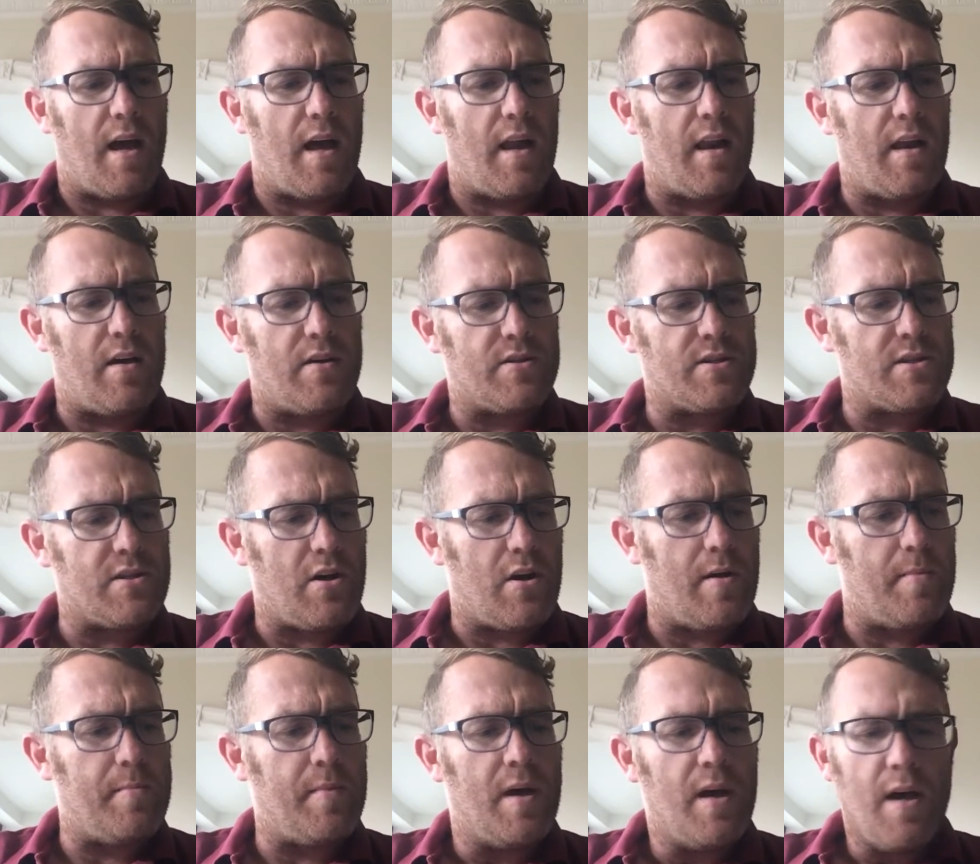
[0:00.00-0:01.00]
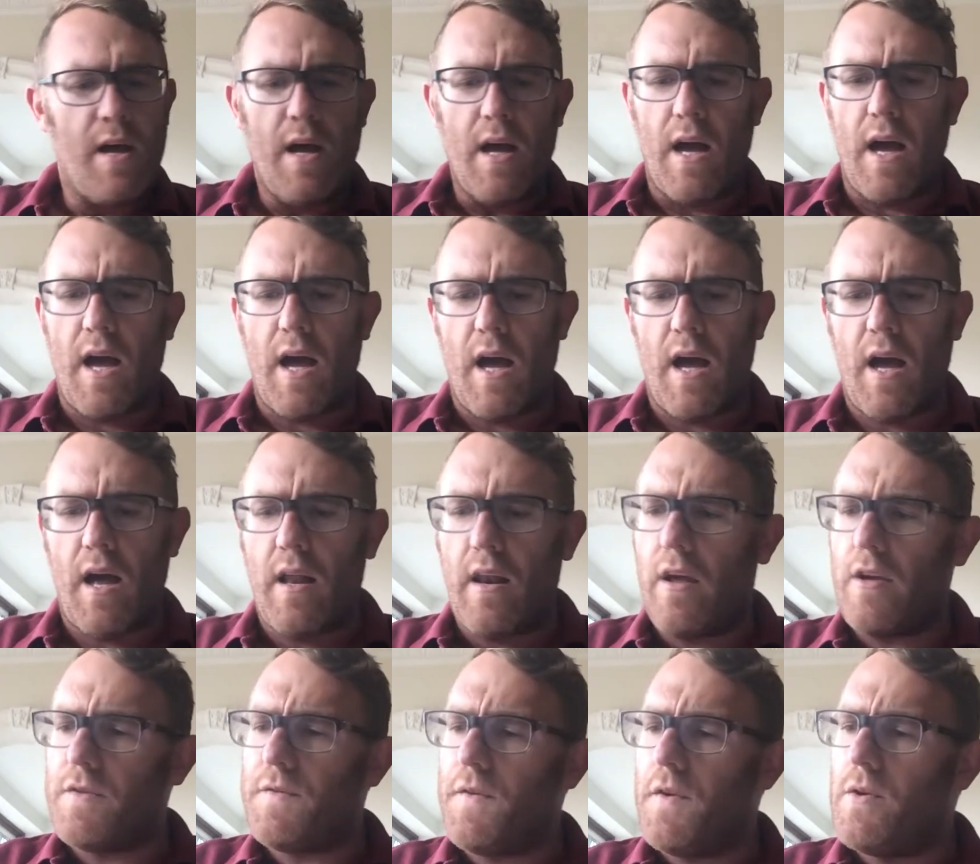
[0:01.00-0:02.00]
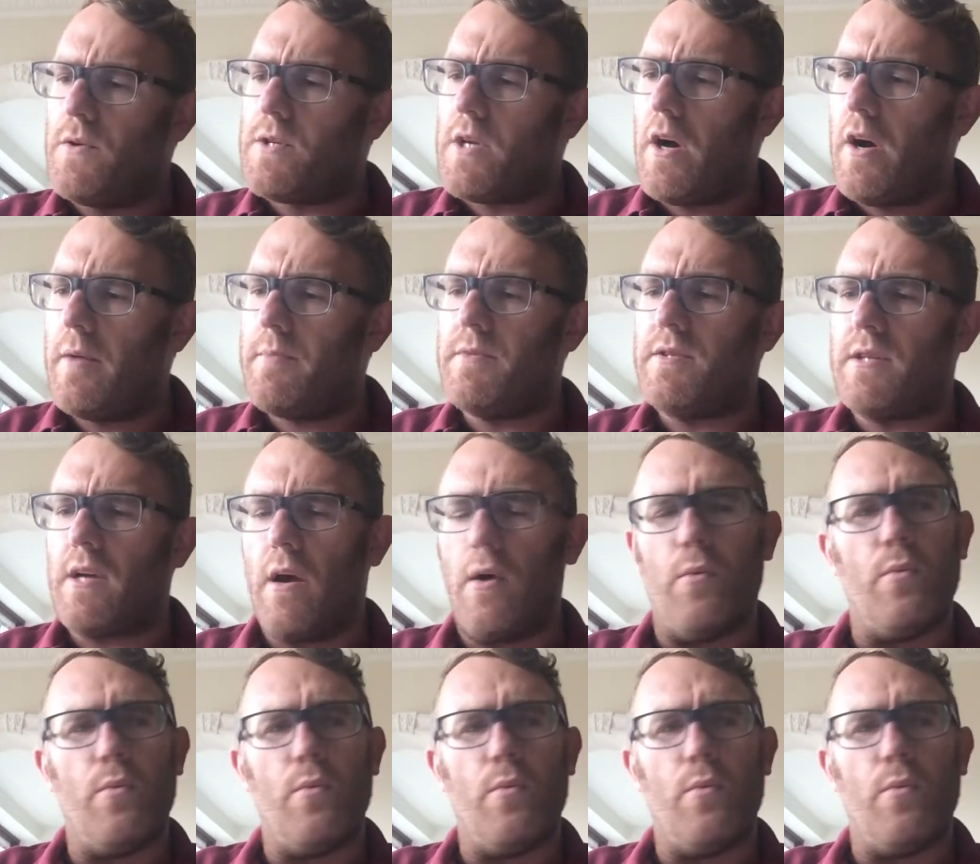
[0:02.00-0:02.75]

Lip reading: last few times.